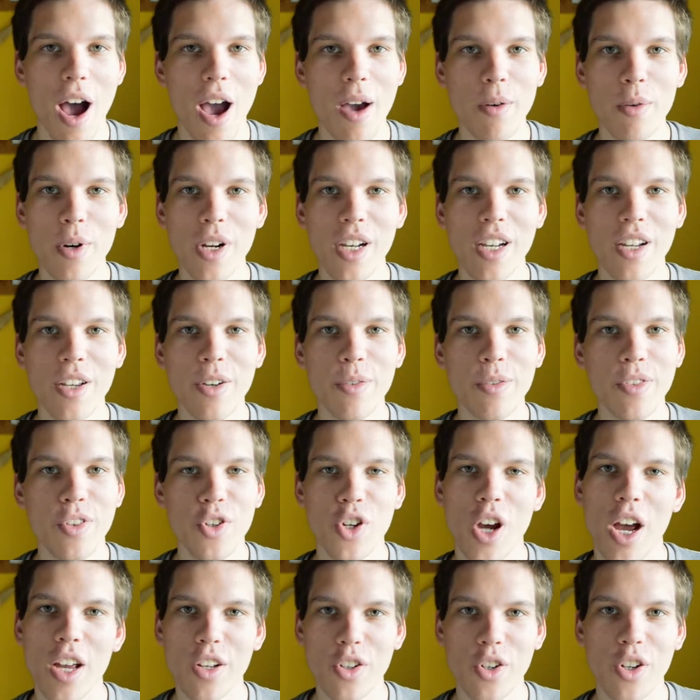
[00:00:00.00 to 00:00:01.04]
I will leave
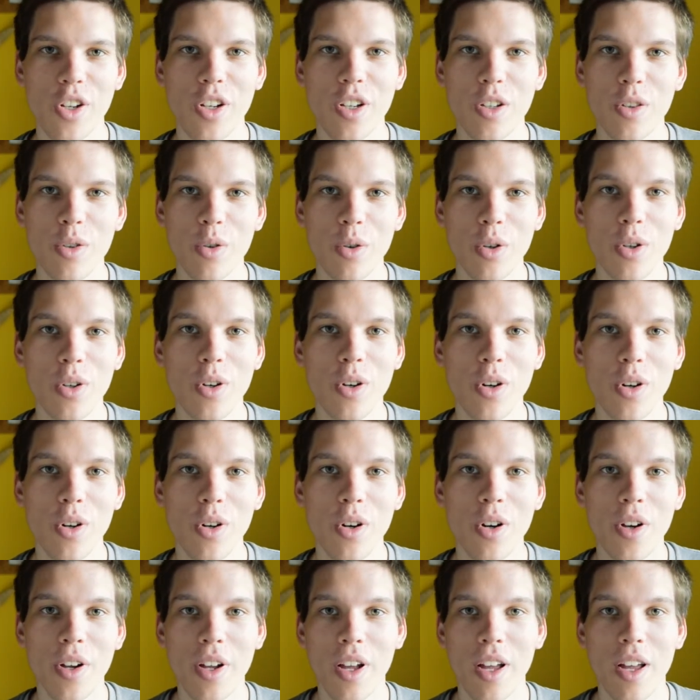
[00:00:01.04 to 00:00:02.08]
judging to you,
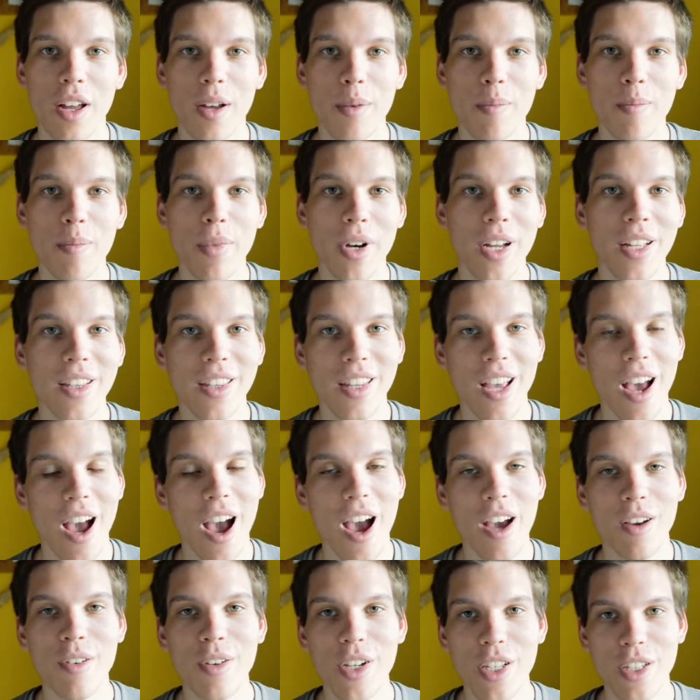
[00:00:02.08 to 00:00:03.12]
but
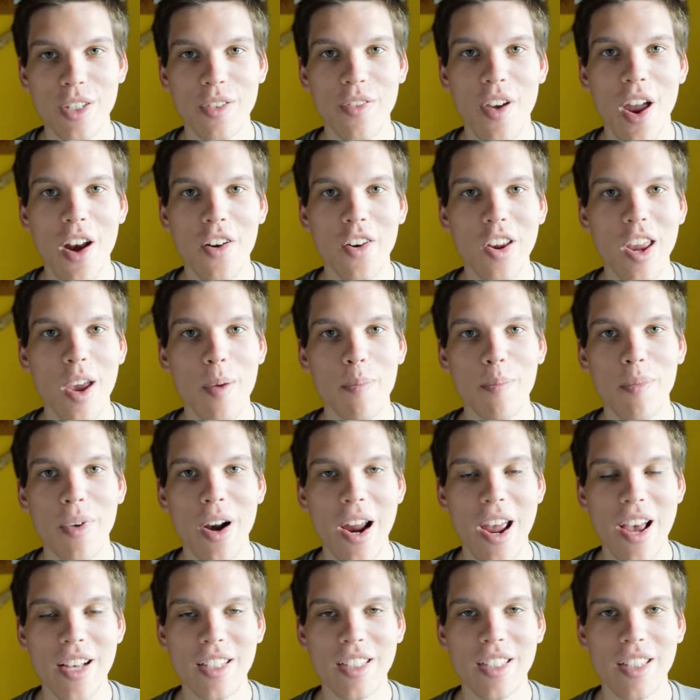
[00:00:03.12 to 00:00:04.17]
I was very
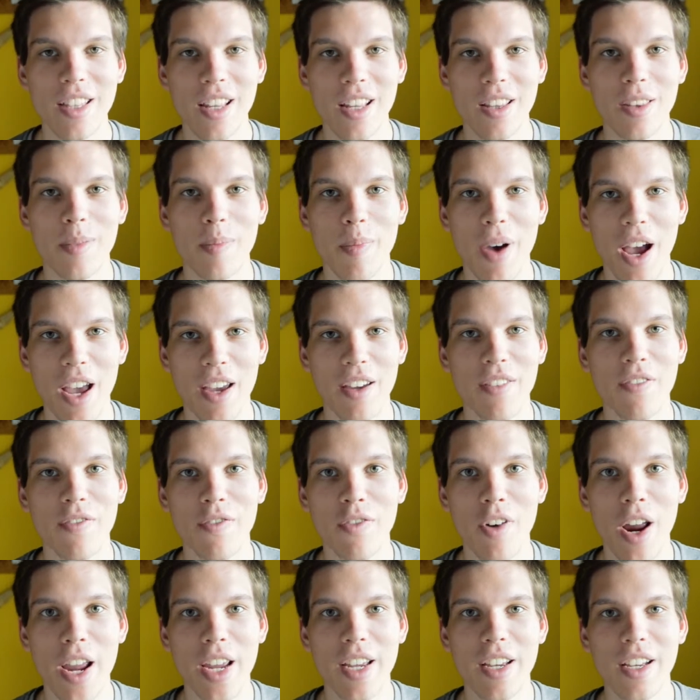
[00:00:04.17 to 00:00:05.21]
impressed that my
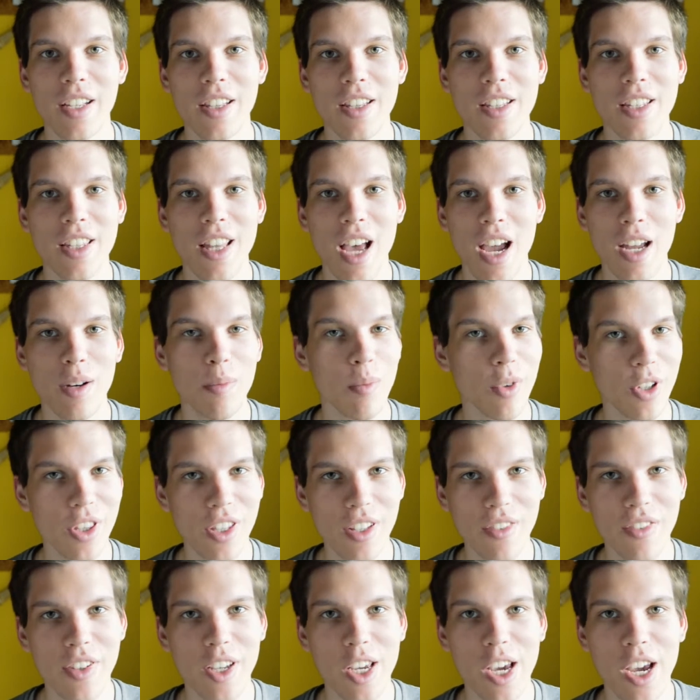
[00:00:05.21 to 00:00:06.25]
Frankenstein
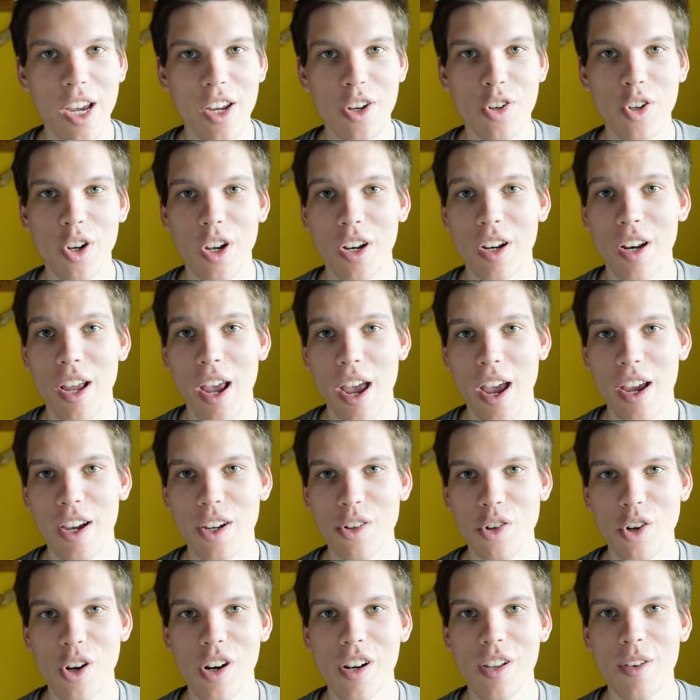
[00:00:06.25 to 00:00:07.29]
modification
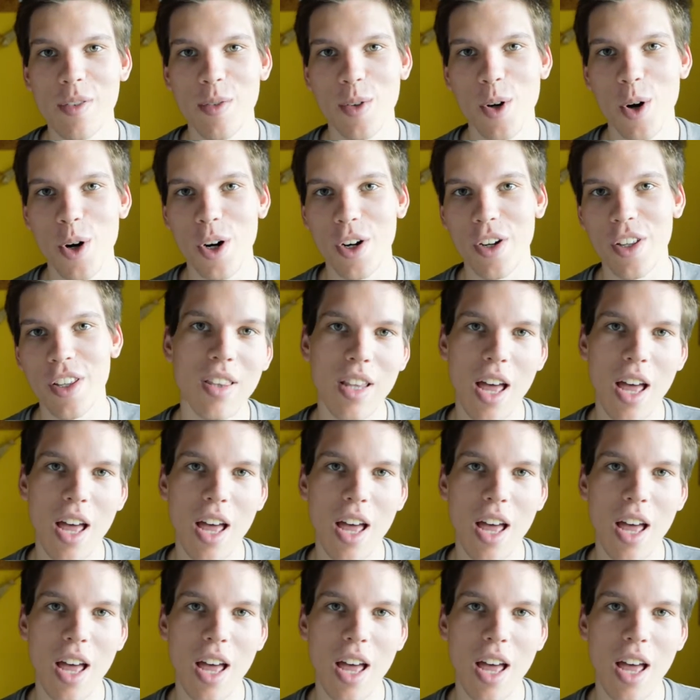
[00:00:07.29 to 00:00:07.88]
actually worked.